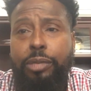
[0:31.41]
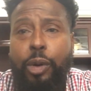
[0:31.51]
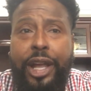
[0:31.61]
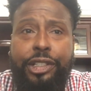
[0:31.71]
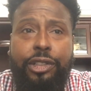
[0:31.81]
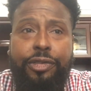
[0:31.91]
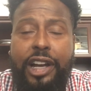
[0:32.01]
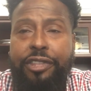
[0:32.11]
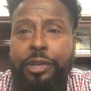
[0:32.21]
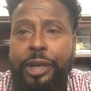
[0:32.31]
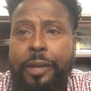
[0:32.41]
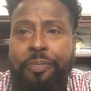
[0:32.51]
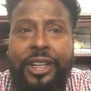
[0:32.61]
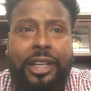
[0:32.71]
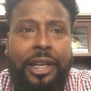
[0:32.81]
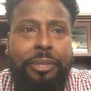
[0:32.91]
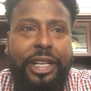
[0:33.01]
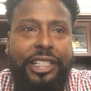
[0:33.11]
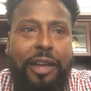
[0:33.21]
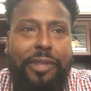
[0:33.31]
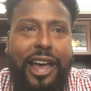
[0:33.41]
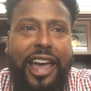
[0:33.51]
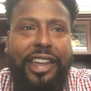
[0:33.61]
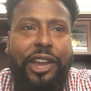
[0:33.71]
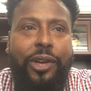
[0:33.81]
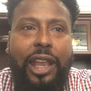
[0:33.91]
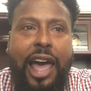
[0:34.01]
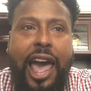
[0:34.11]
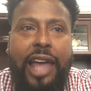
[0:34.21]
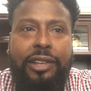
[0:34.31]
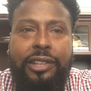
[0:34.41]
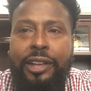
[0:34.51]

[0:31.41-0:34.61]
branches of government because I, I, hear a lot,